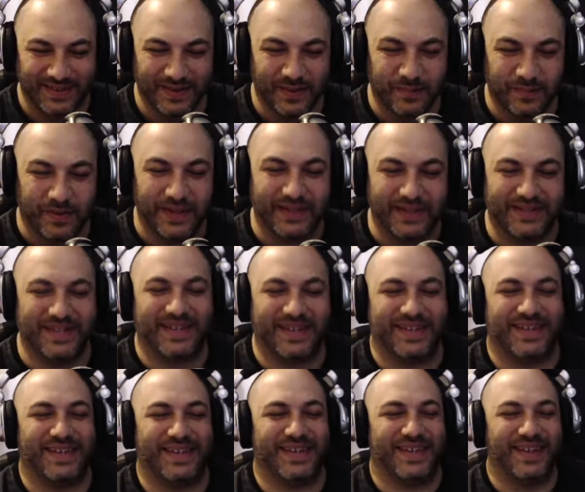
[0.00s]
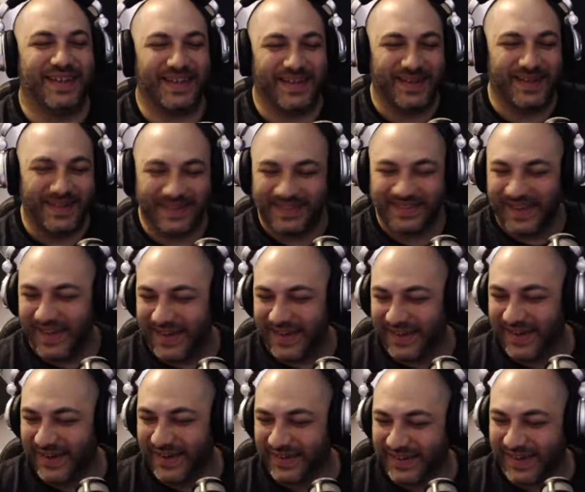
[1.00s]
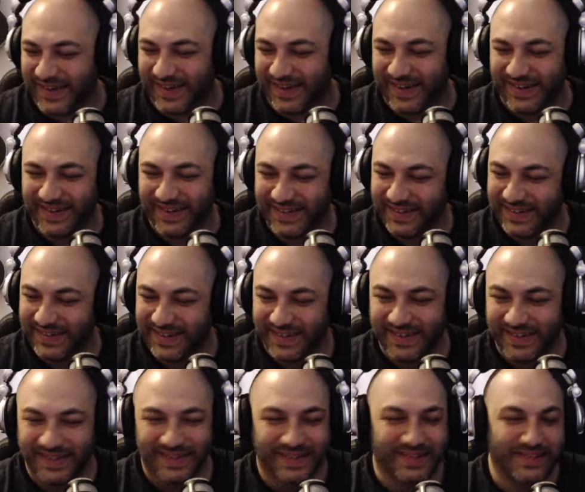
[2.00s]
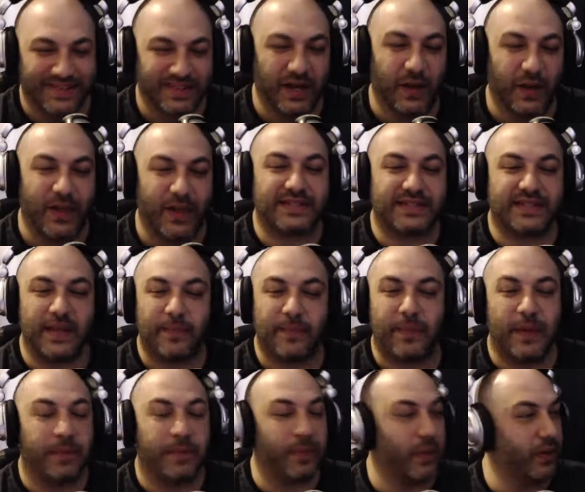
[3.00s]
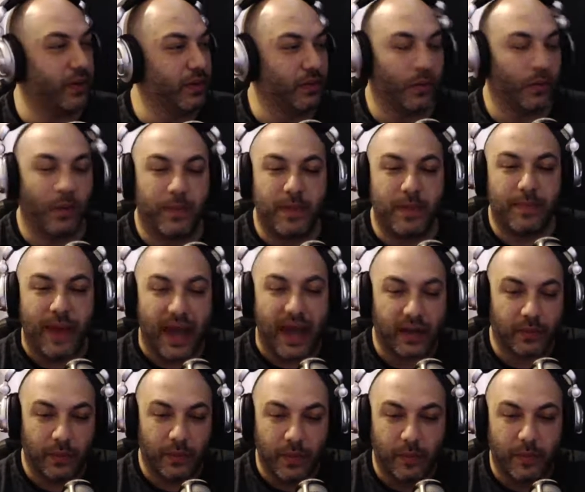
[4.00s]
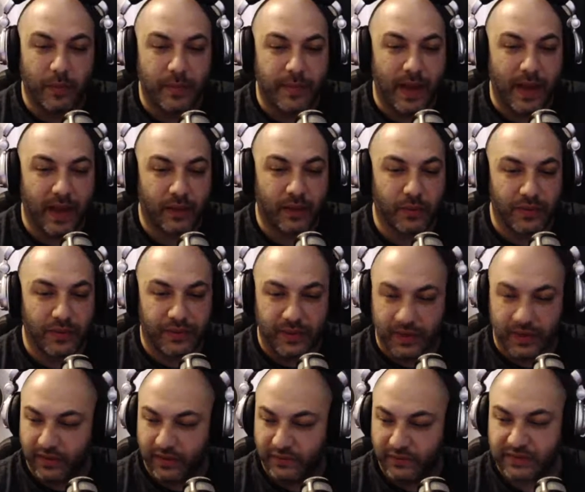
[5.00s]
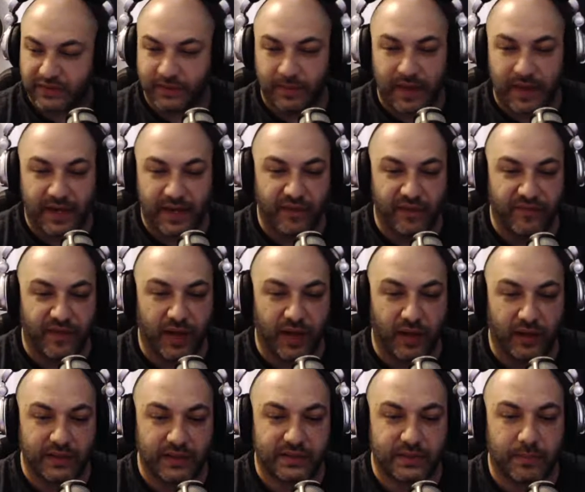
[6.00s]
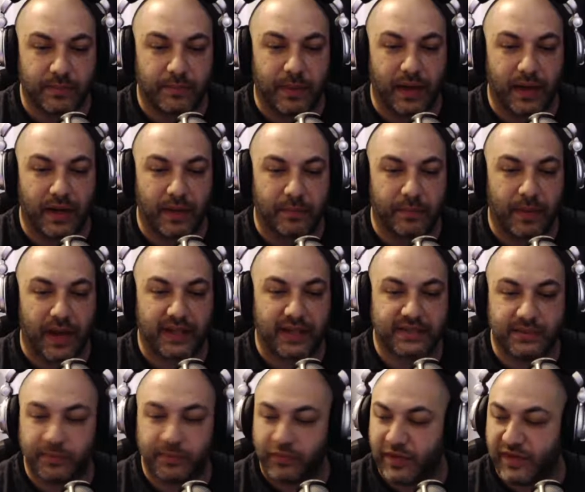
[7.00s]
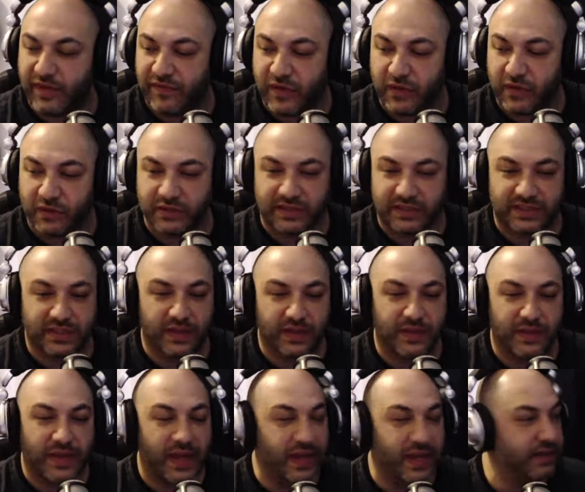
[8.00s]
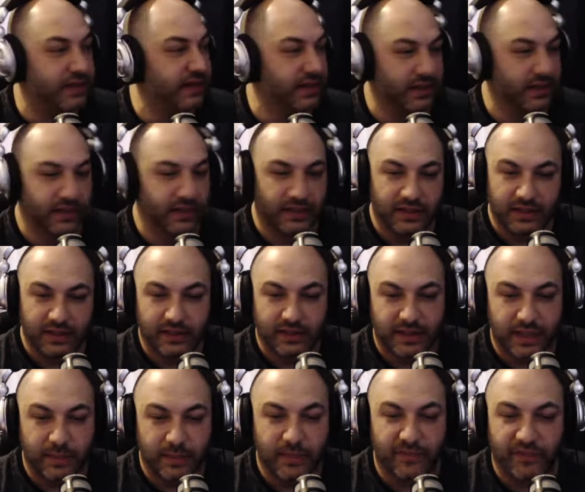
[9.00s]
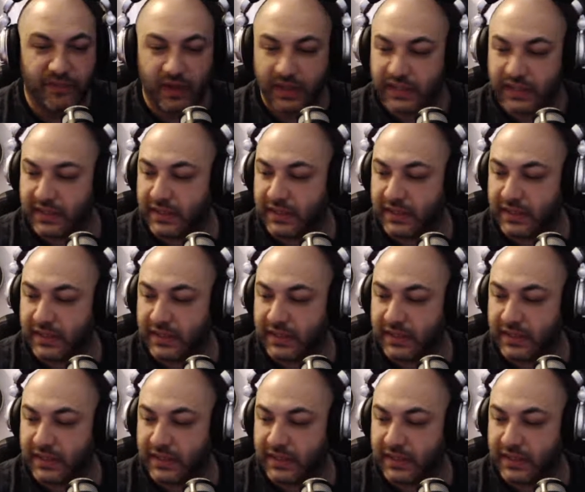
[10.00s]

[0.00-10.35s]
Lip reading: Peace. Later, yo. Later. Yo, that's it, people. We'll be back. We'll be back with you for some NFL and some boxing previews. Until then, keep it funky.